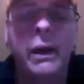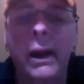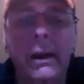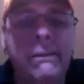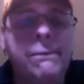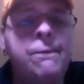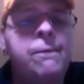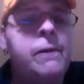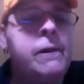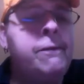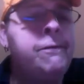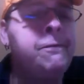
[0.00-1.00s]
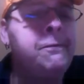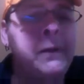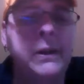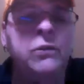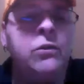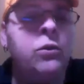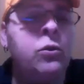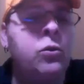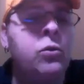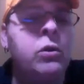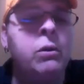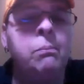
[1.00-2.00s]
Every
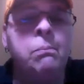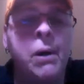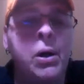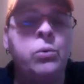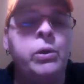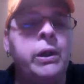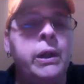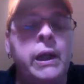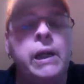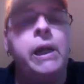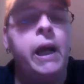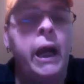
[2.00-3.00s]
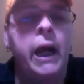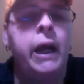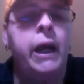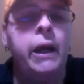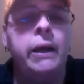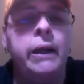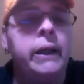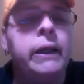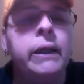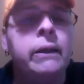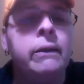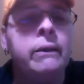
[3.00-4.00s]
physical component he had
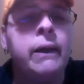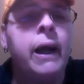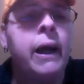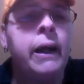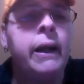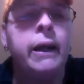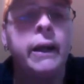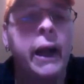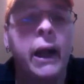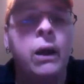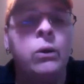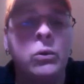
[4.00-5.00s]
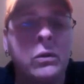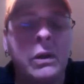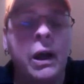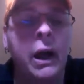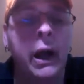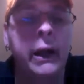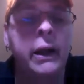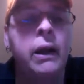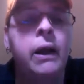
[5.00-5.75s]
inside and outside,